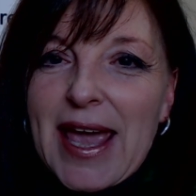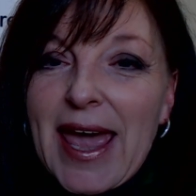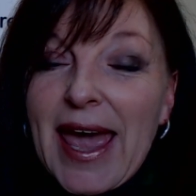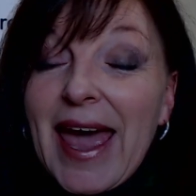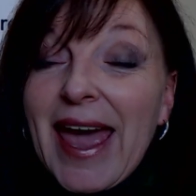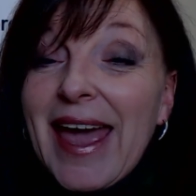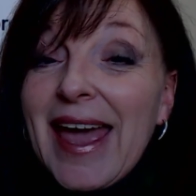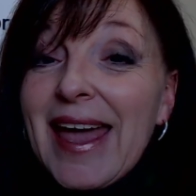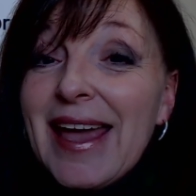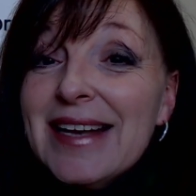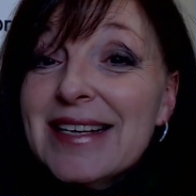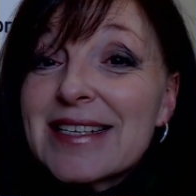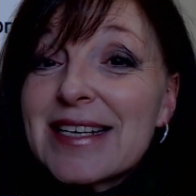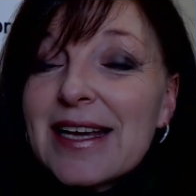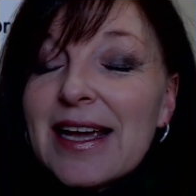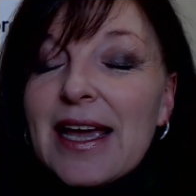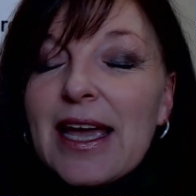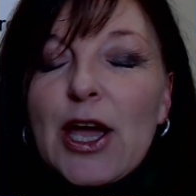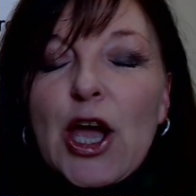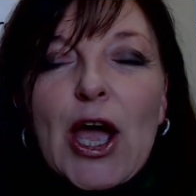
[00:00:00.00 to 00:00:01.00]
and
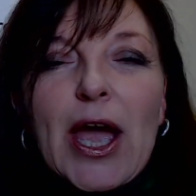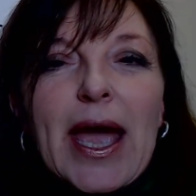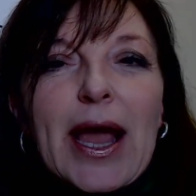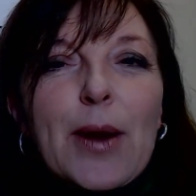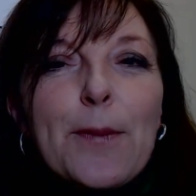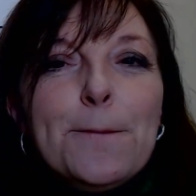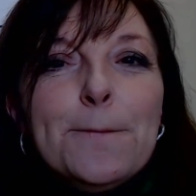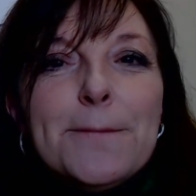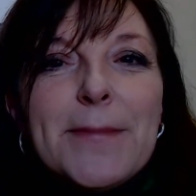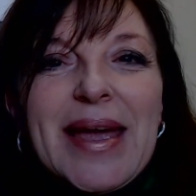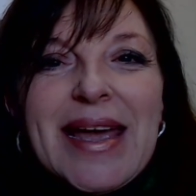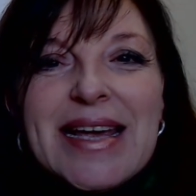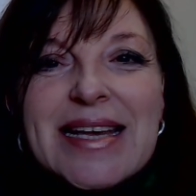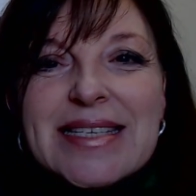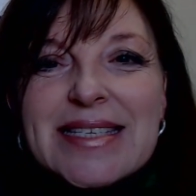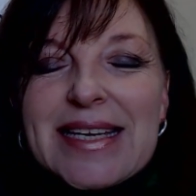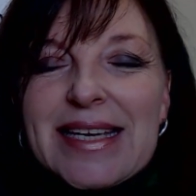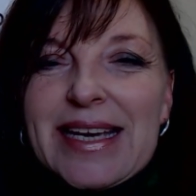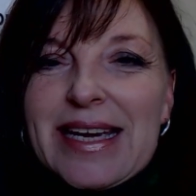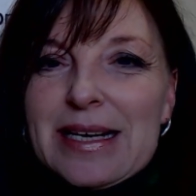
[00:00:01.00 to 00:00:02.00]

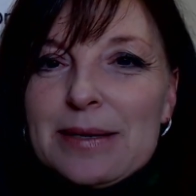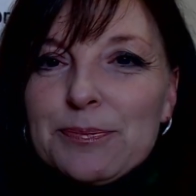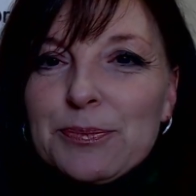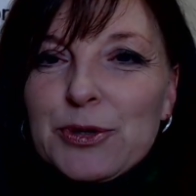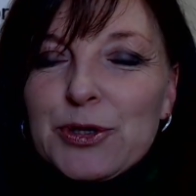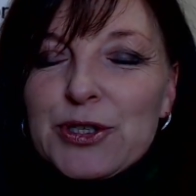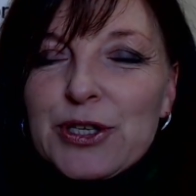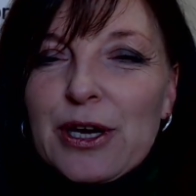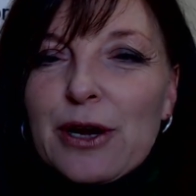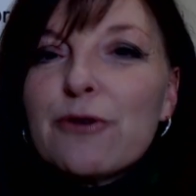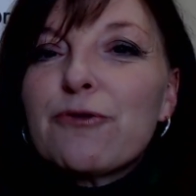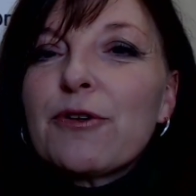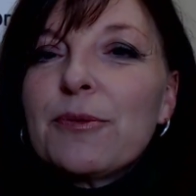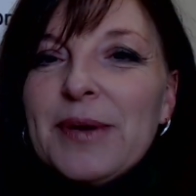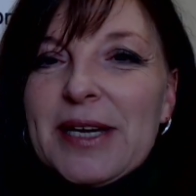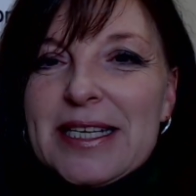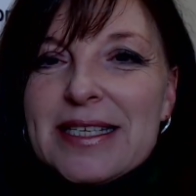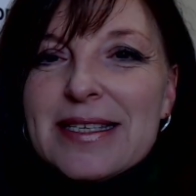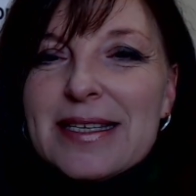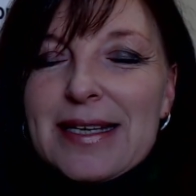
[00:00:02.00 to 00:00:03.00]
amazing input from
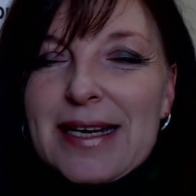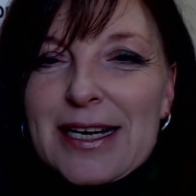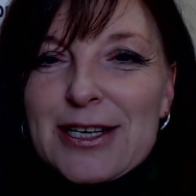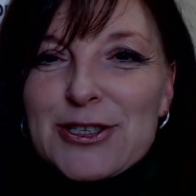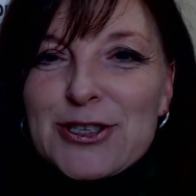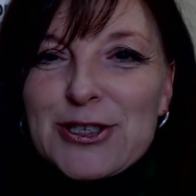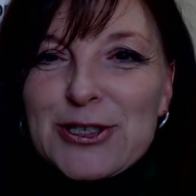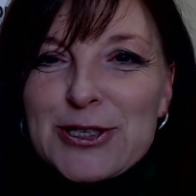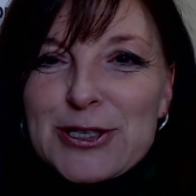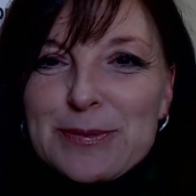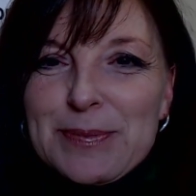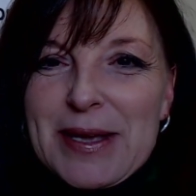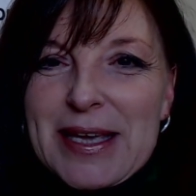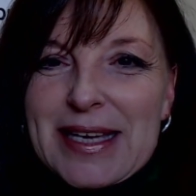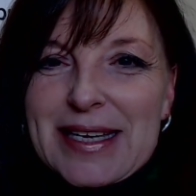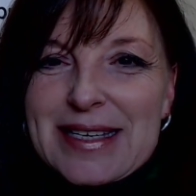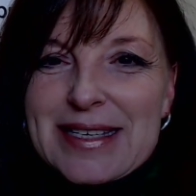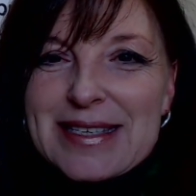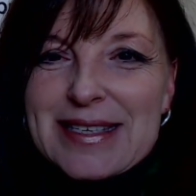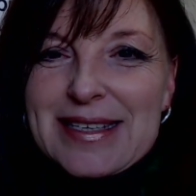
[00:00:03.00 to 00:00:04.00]
international
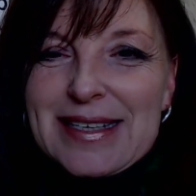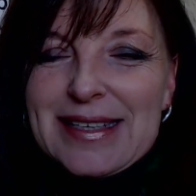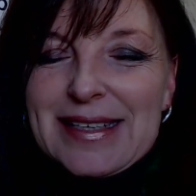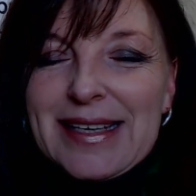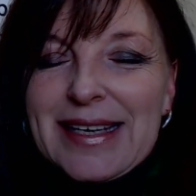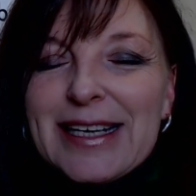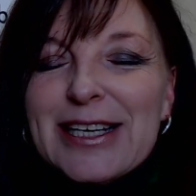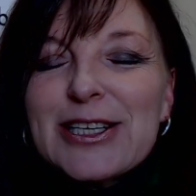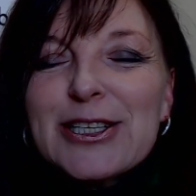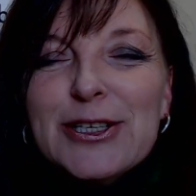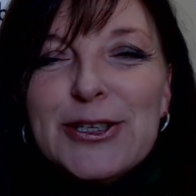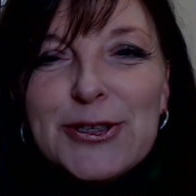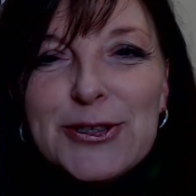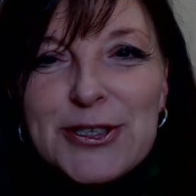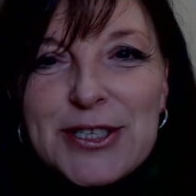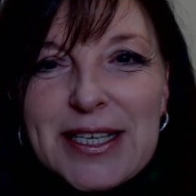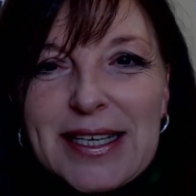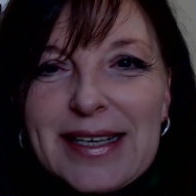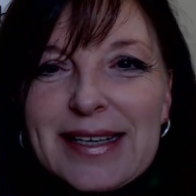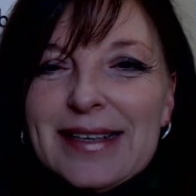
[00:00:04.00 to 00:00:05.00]
speakers,
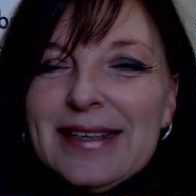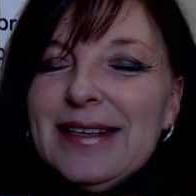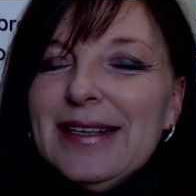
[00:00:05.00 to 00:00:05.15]
including